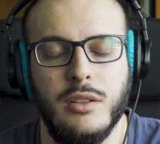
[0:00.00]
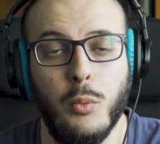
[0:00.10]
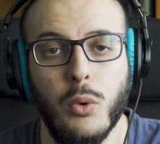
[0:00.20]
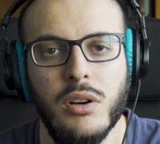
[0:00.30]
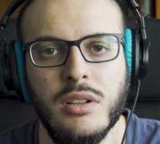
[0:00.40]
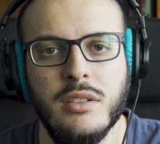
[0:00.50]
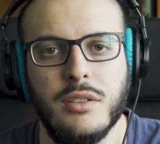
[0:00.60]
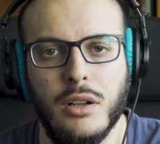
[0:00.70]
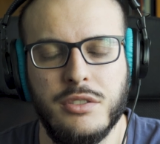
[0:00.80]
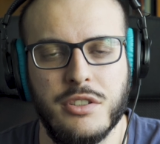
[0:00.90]
the world
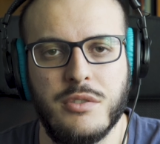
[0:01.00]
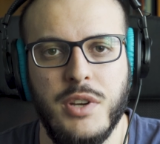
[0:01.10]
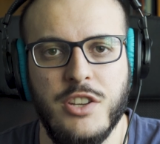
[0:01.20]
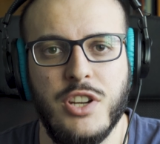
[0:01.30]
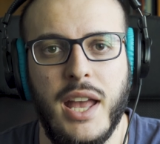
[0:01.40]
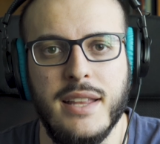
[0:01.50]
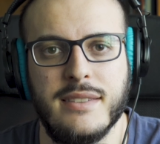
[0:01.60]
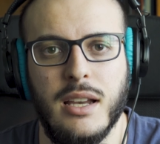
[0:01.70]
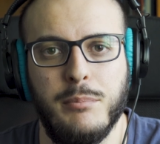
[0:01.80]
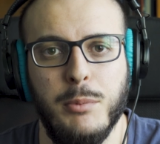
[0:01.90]
Doctor Strange ends
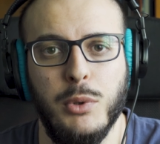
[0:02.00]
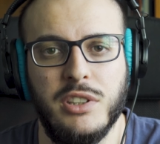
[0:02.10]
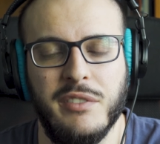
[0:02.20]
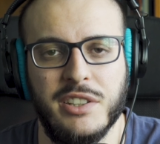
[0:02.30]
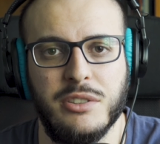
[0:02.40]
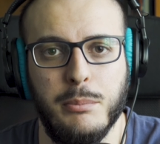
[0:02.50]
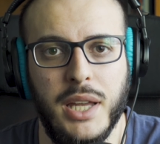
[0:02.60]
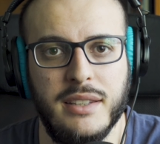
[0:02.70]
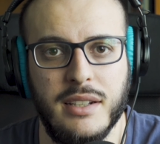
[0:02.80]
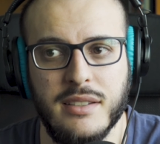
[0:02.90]
up in Multiverse of
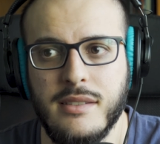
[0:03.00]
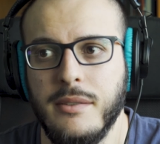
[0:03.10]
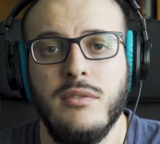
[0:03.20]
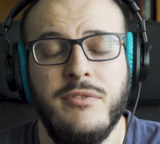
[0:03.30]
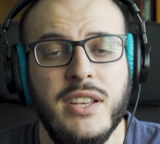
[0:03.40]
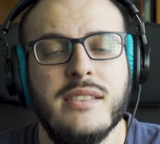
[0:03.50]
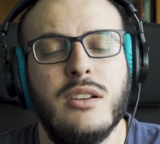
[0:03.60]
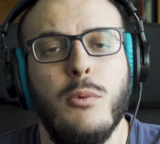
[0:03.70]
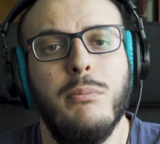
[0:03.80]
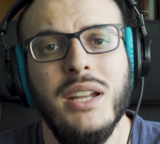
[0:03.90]
Madness feels
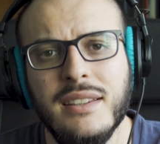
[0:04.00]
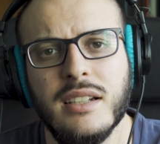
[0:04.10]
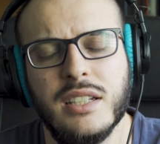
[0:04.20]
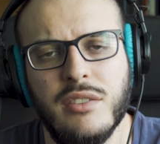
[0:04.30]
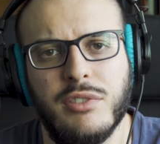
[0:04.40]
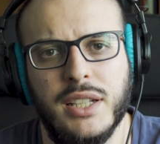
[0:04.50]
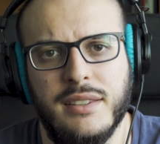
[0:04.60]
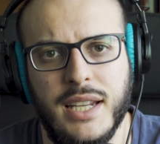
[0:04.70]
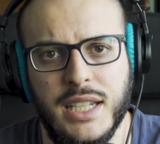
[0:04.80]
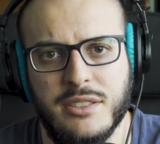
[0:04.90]
completely different
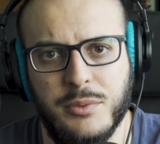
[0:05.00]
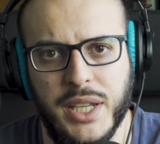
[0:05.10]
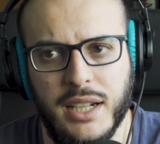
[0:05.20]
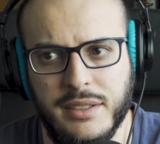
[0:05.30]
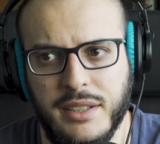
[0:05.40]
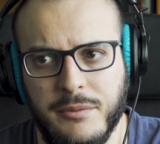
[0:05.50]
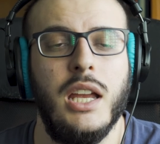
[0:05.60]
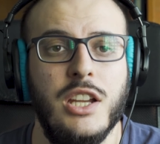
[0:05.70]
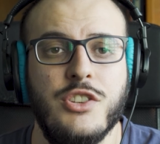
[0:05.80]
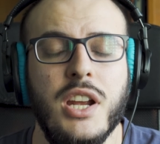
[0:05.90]
than his reality.
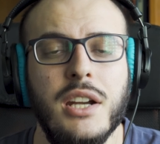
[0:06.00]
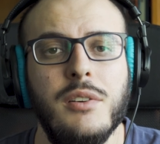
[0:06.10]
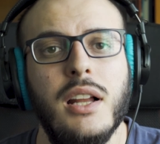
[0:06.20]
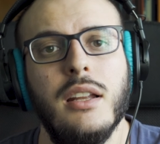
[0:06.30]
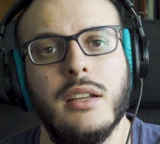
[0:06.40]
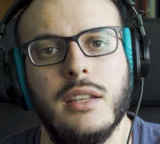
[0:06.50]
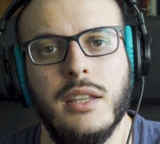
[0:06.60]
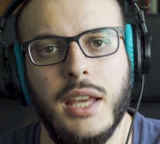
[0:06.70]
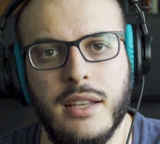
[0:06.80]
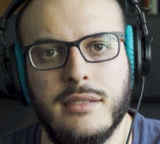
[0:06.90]
In general,
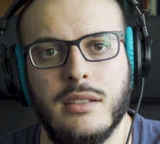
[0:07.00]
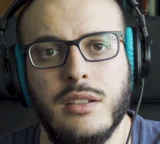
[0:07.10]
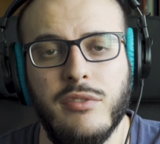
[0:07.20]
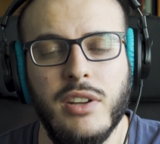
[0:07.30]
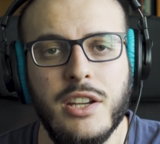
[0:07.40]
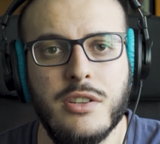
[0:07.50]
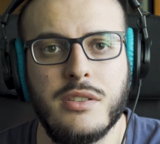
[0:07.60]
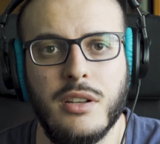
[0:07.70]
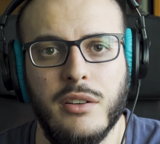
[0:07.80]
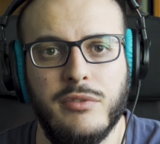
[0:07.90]
yes, The Flash
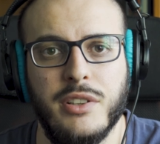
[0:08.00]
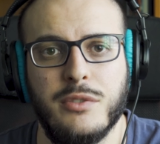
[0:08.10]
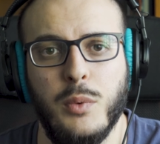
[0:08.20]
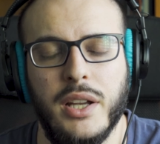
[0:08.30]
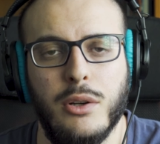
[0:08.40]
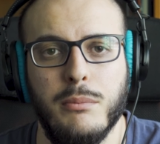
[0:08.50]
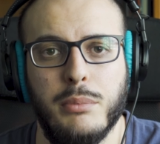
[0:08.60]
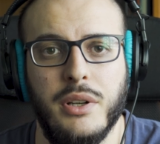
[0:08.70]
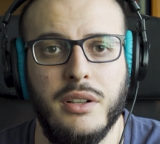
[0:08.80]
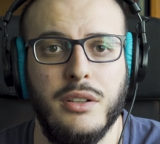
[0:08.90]
suffers when
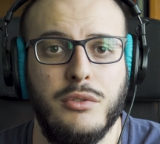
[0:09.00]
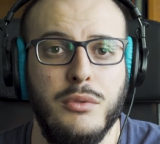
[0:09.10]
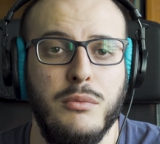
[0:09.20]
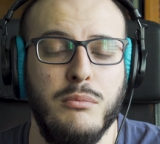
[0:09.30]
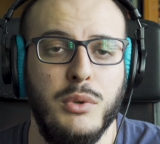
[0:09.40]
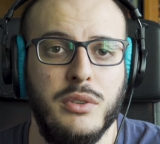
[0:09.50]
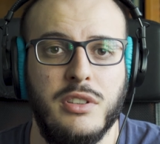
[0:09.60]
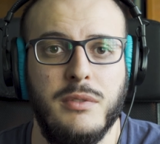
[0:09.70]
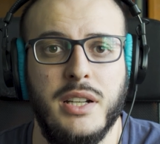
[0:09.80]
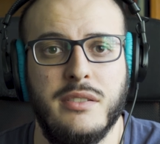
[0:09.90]
compared to
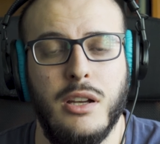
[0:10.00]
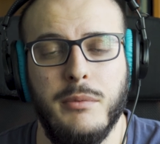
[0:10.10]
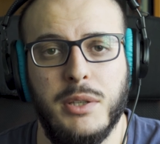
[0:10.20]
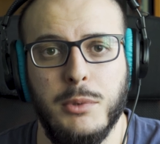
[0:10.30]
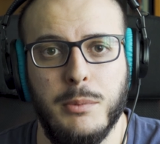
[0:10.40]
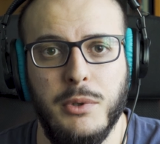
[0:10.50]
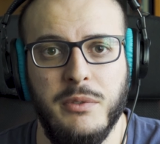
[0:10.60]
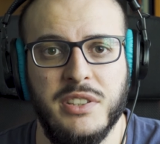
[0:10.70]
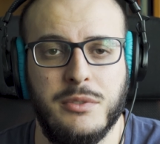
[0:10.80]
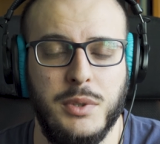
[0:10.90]
multiverse comic book
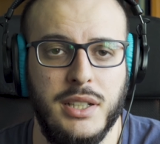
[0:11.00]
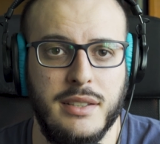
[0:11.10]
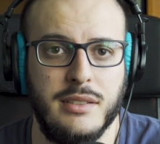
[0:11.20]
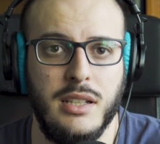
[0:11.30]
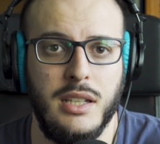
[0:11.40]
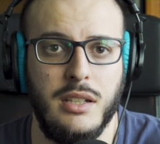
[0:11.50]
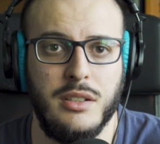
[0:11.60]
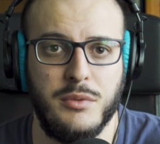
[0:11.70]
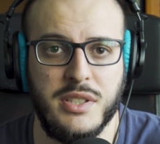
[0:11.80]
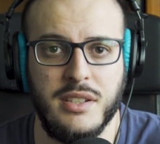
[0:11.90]
movies released in
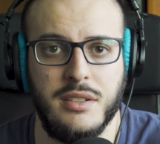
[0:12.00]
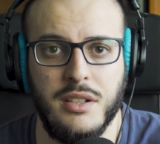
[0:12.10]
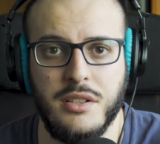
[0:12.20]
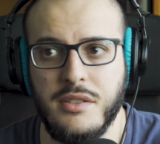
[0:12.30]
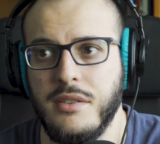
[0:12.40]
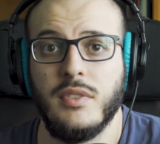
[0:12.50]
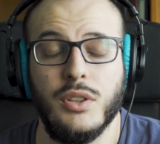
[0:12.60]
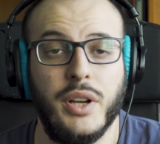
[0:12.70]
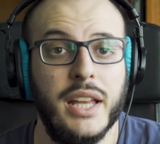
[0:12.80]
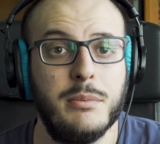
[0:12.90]
recent years.
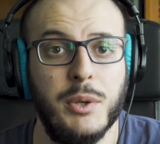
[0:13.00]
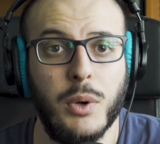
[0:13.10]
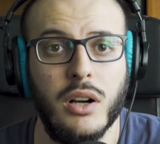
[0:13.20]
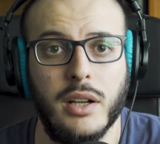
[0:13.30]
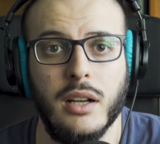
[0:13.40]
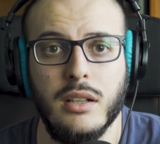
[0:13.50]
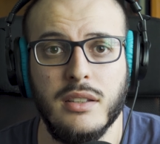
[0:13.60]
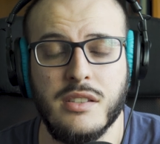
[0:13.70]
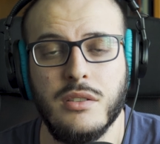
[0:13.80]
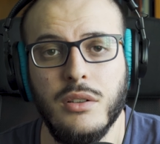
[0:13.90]
Don't get me wrong,
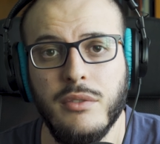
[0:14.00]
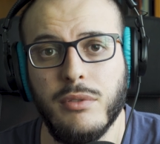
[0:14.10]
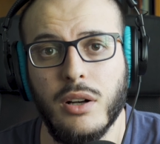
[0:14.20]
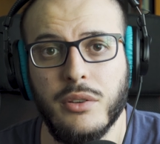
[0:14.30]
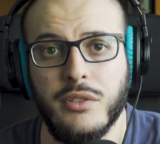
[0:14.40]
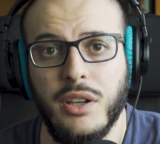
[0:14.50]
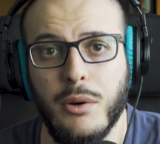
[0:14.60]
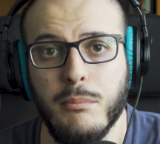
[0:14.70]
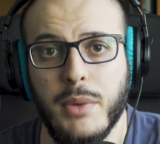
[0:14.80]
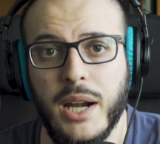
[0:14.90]
the story focusing
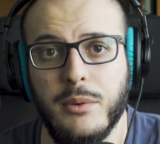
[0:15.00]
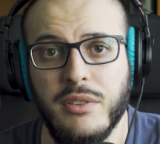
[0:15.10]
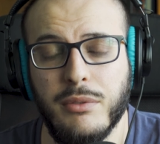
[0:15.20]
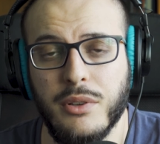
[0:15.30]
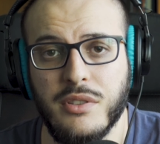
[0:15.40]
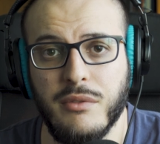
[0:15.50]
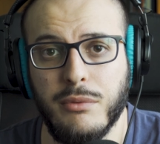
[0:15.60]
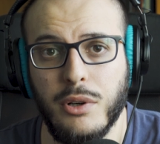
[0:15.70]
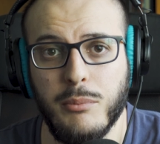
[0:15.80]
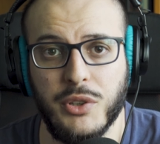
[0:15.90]
on Barry first and
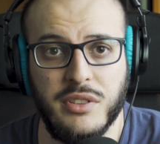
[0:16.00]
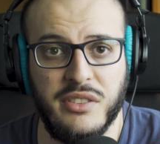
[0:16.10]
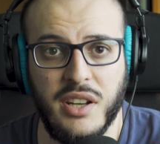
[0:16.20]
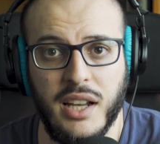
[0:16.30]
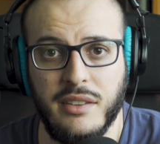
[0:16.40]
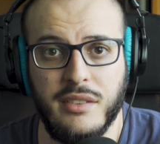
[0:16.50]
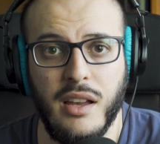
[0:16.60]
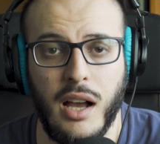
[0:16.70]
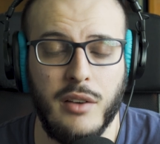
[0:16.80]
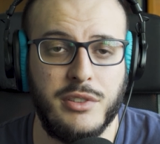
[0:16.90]
foremost is nice.
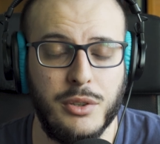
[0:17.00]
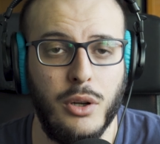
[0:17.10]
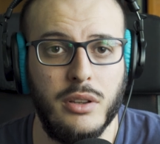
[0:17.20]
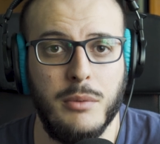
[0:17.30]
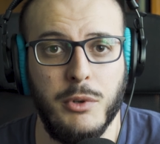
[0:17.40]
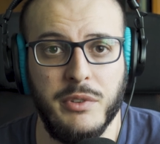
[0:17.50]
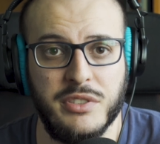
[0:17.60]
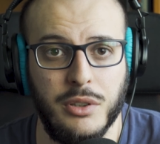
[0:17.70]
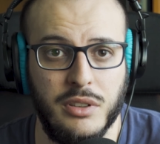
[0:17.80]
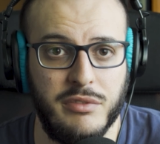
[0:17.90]
After all, the movie is
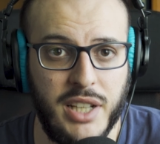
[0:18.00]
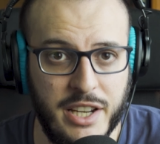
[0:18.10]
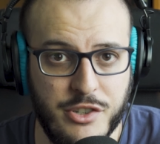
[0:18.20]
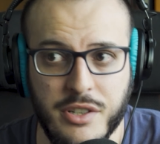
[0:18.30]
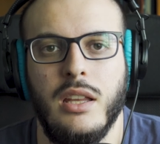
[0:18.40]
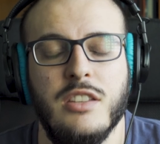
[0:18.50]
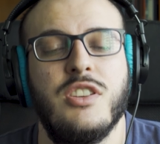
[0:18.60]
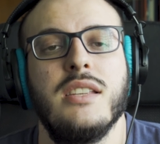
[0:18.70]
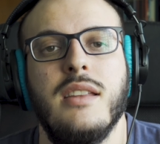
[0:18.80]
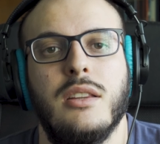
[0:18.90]
called The Flash. It's
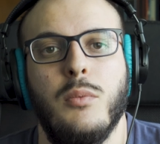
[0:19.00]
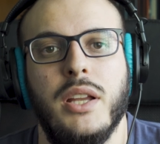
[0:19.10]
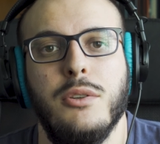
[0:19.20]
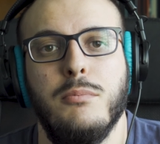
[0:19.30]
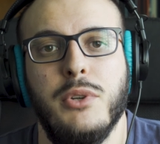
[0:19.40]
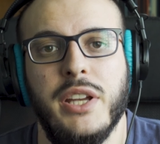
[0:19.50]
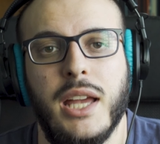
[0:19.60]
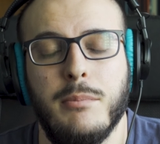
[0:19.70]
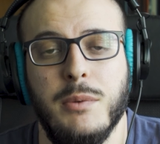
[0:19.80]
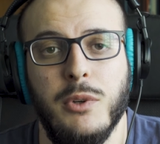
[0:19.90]
just that when you bring
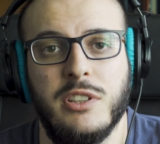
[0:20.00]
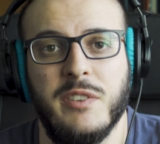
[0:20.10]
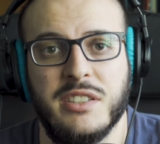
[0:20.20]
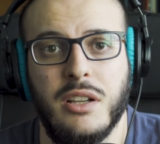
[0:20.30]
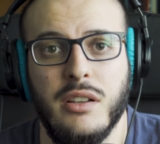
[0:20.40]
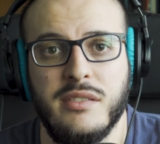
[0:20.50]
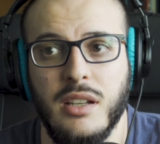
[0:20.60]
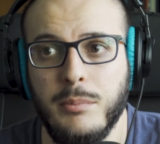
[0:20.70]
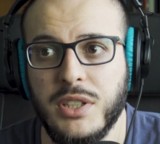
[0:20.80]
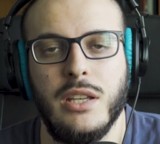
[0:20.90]
up the multiverse
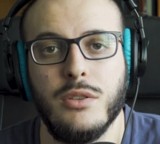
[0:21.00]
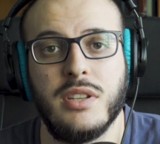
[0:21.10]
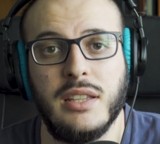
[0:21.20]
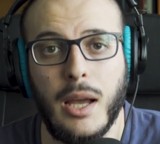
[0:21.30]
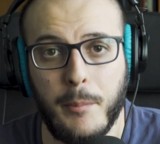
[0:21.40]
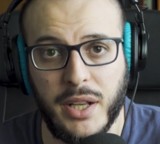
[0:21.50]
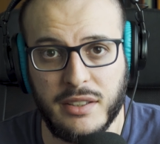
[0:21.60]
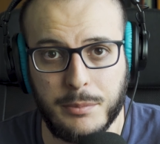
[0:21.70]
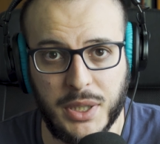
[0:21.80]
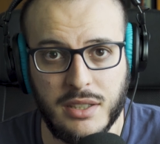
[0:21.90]
concept, you set up
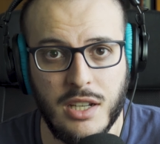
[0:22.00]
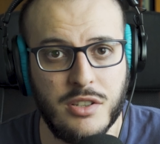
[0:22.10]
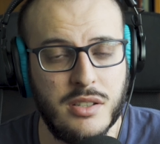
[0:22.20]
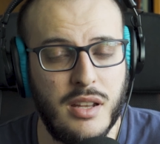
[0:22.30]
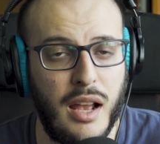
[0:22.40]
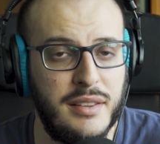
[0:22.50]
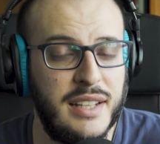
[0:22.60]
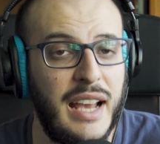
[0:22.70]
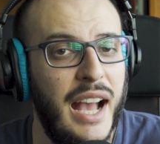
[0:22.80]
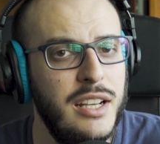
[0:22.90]
expectations
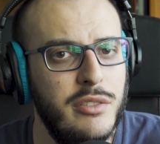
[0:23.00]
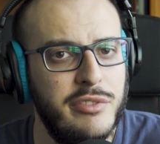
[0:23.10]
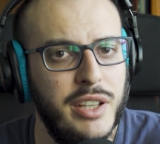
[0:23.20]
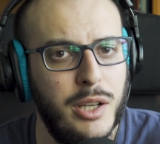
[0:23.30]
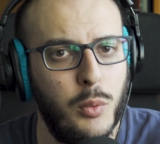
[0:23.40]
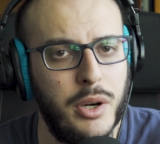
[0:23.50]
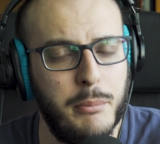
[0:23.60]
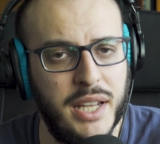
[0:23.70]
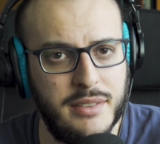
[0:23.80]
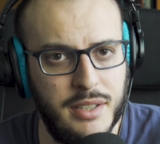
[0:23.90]
that I don't think were met